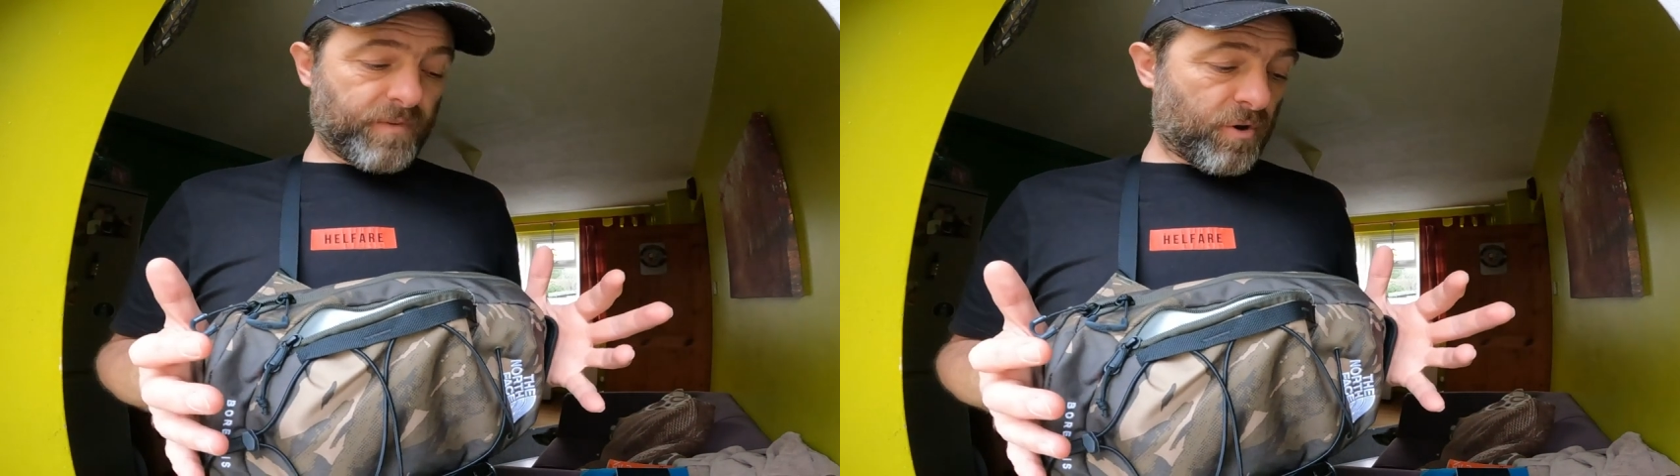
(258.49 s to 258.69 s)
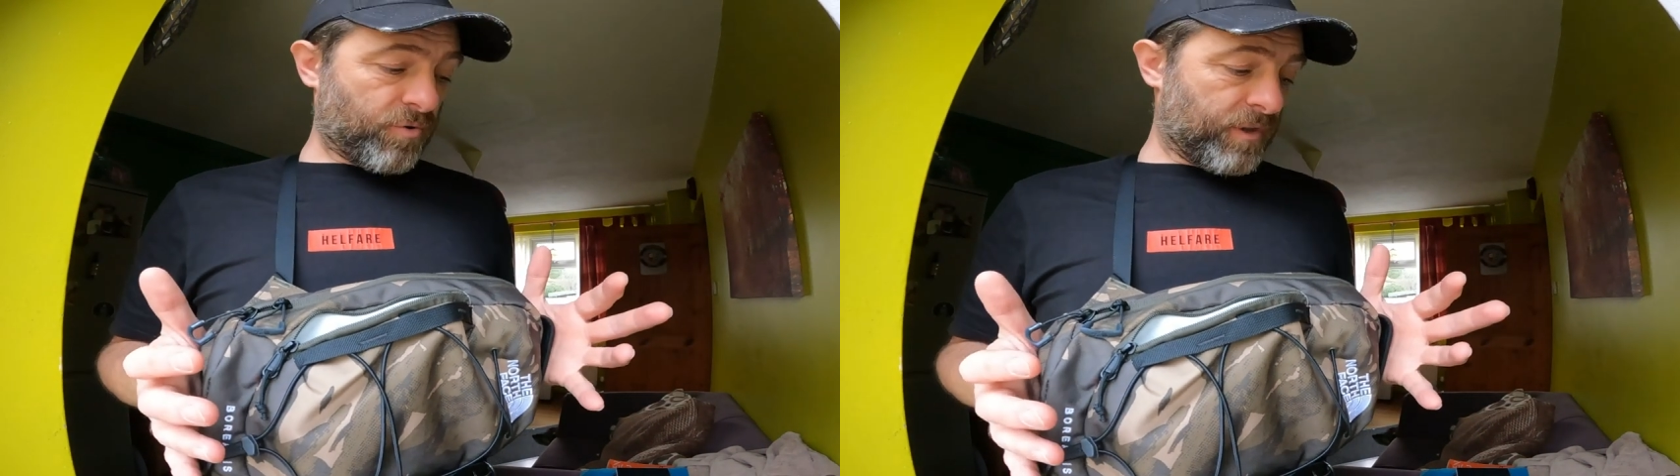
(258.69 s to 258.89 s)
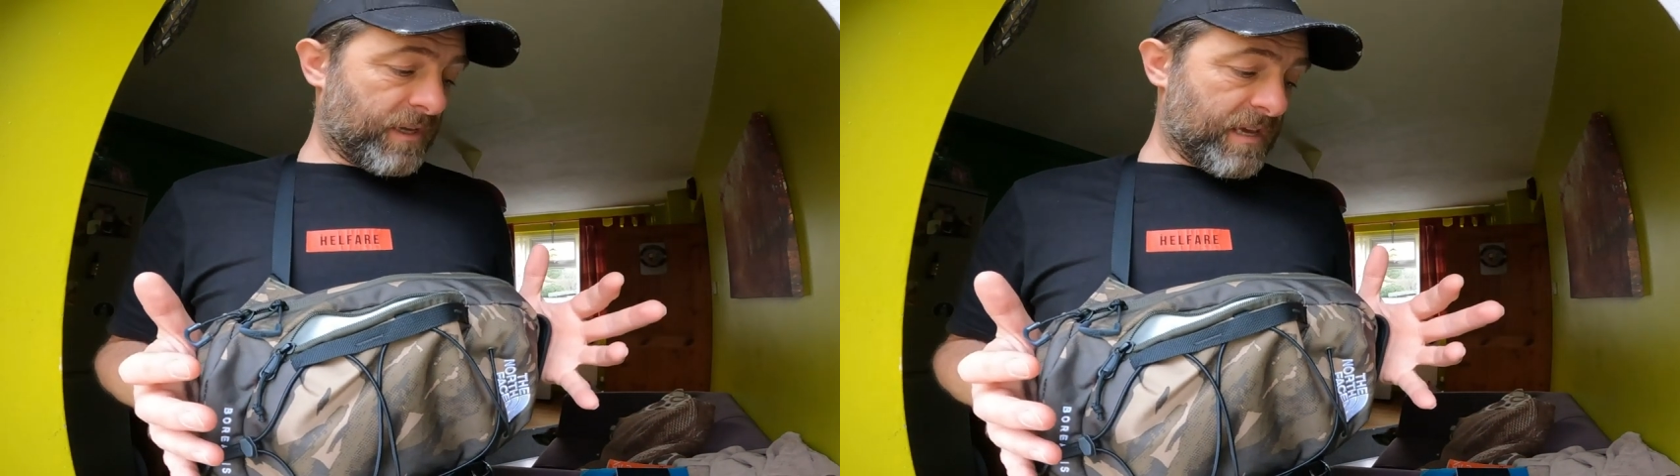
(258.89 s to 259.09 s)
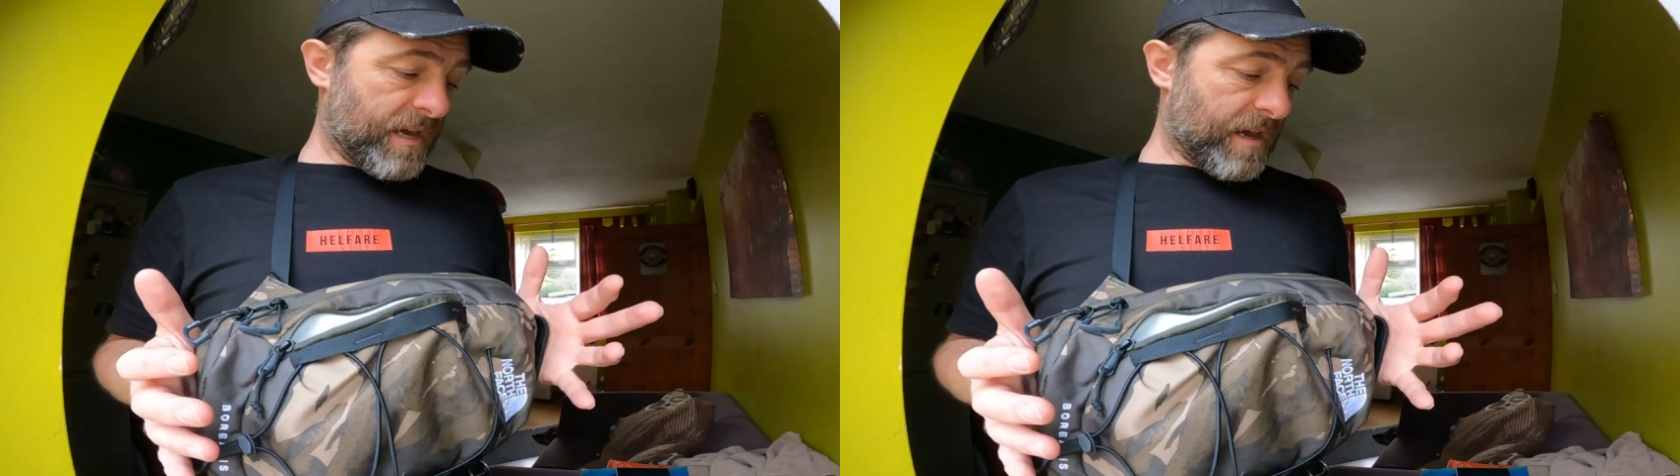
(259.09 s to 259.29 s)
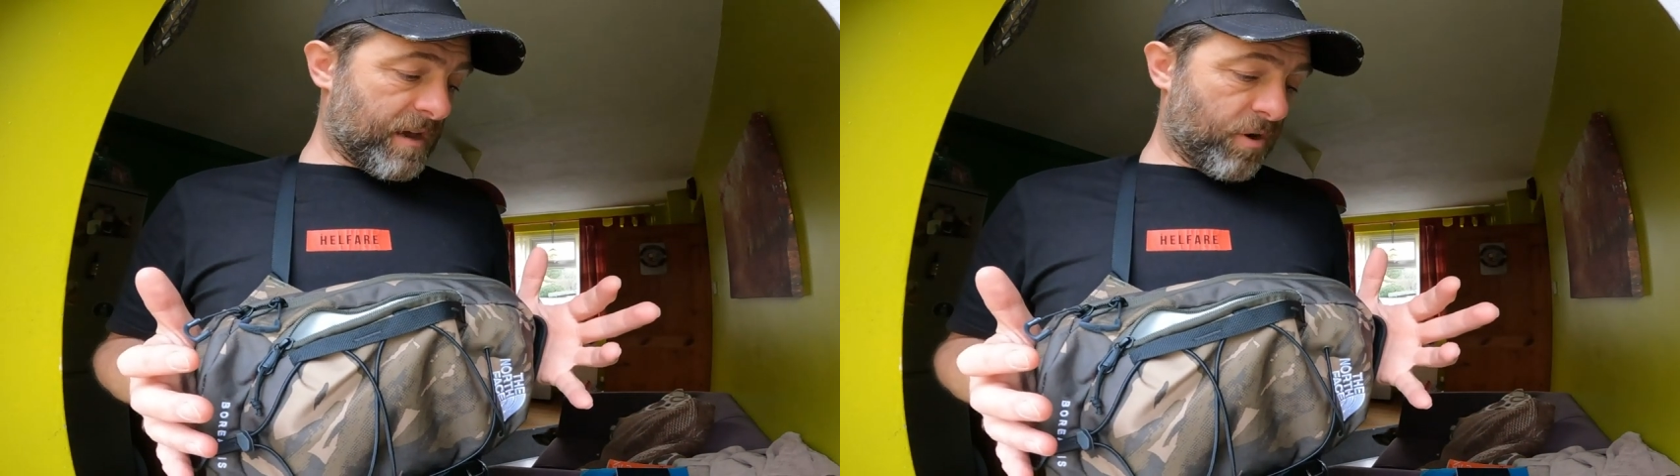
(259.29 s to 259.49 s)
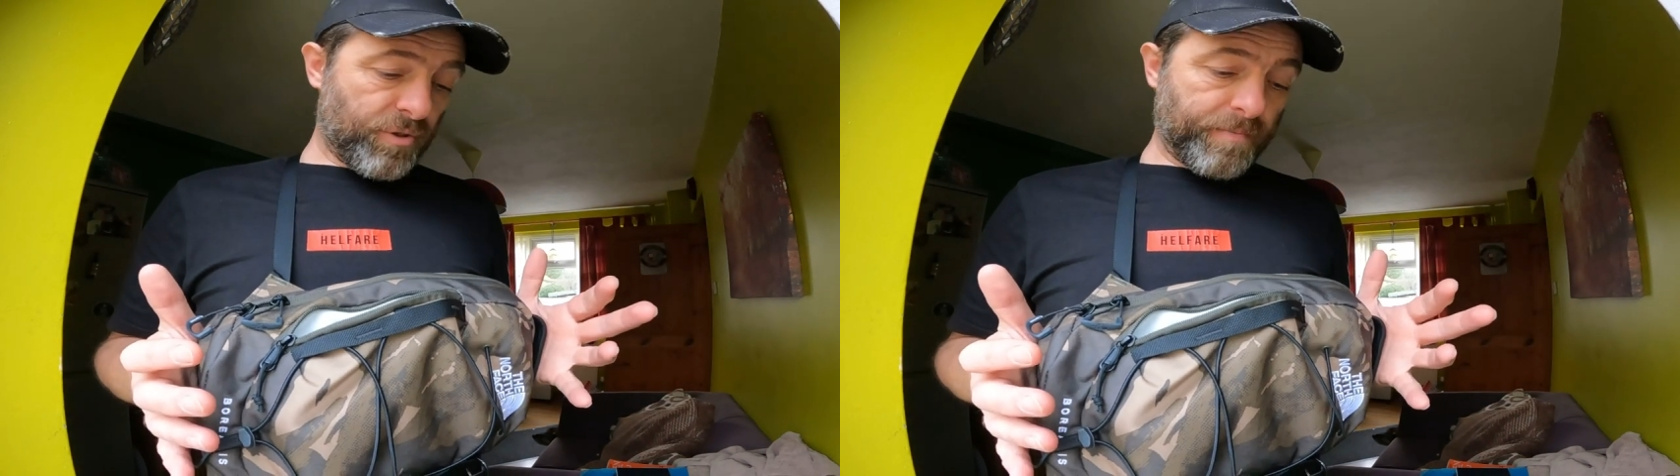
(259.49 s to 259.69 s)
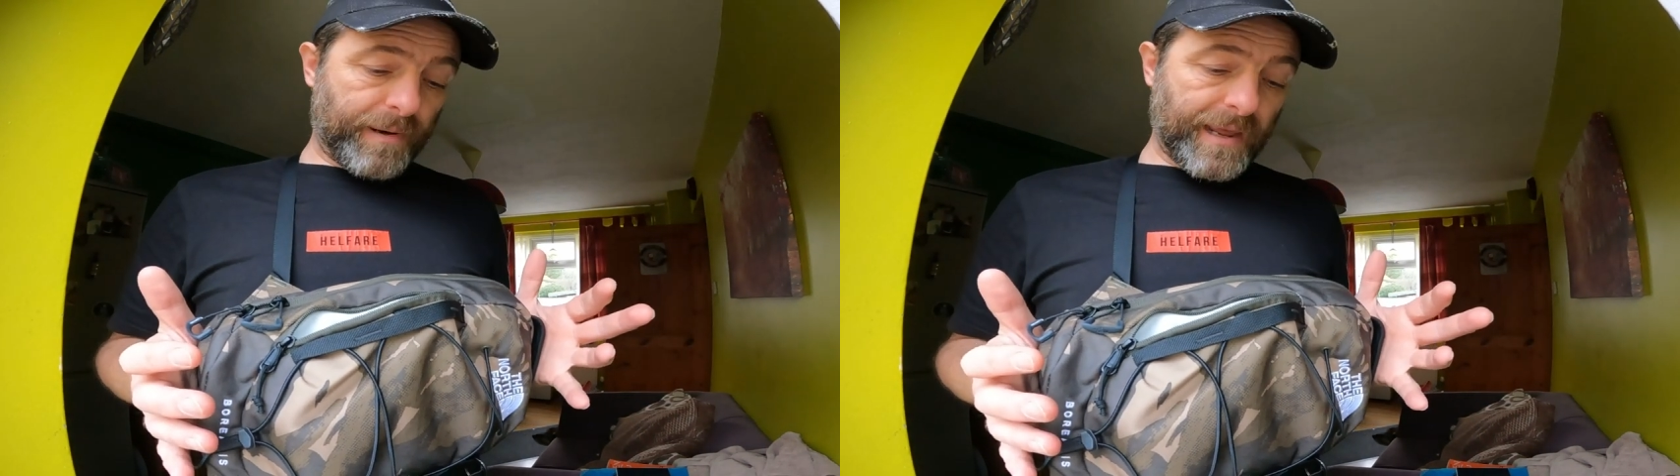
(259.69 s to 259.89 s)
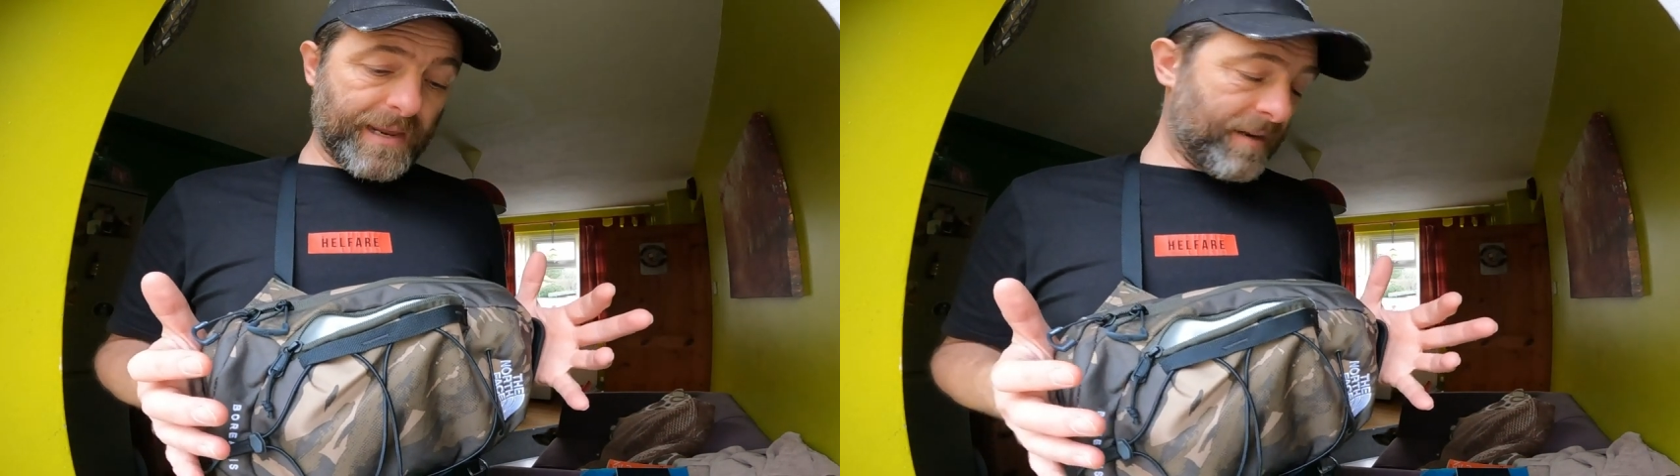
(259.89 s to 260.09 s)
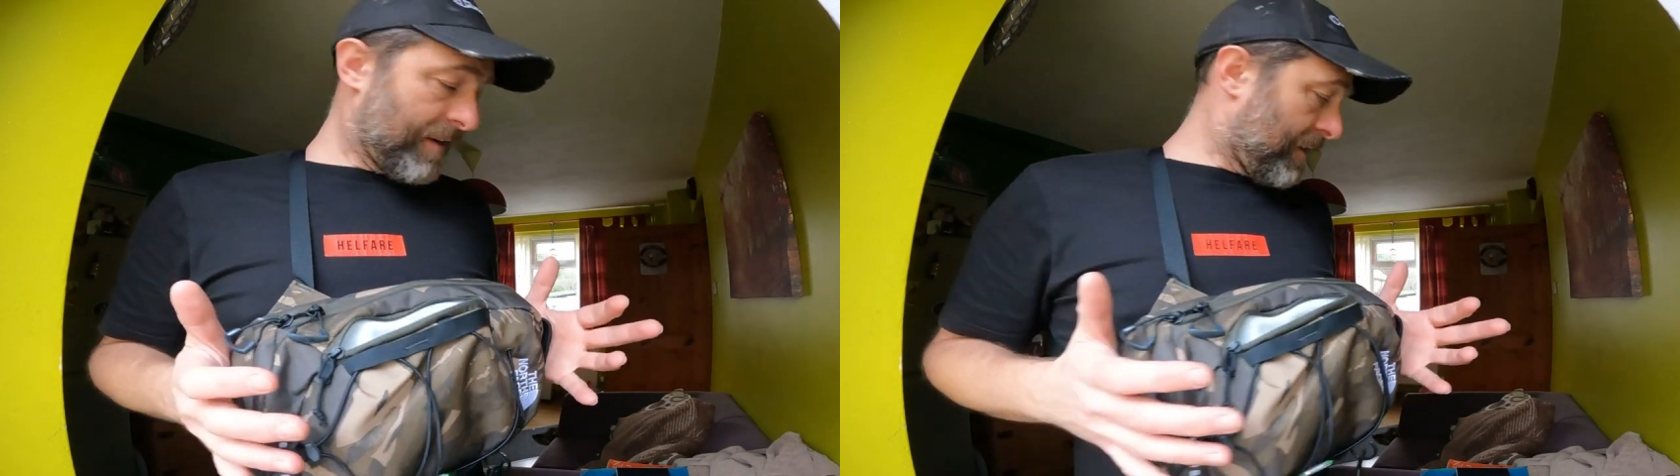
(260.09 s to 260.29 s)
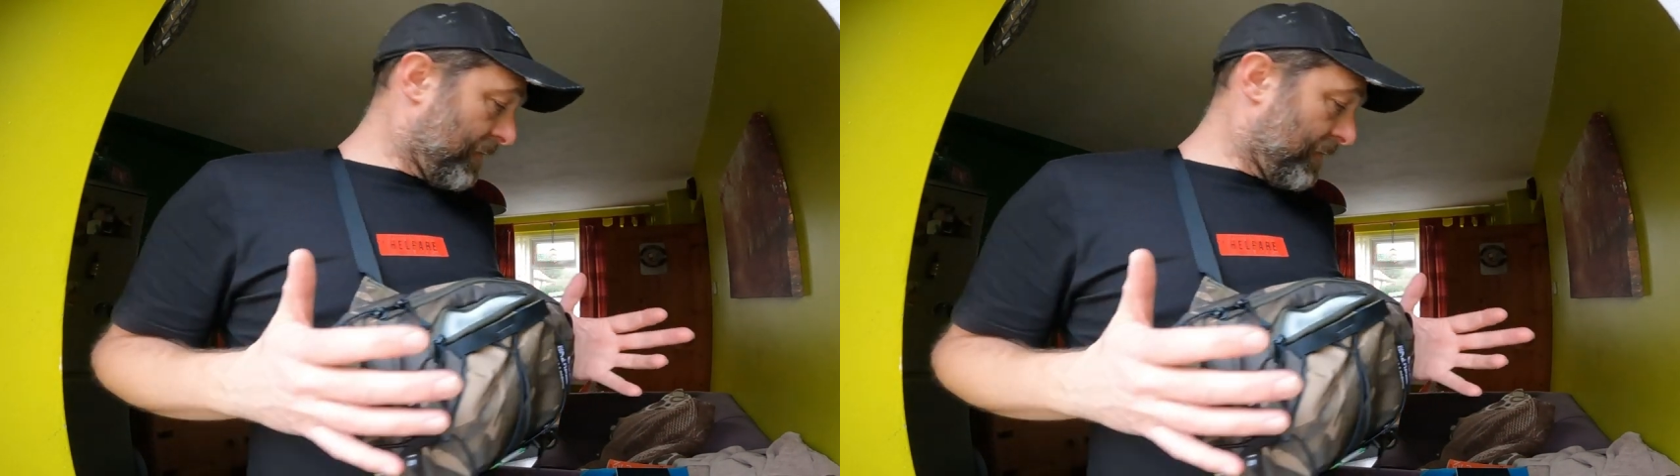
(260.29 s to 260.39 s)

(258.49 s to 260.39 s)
on the plane.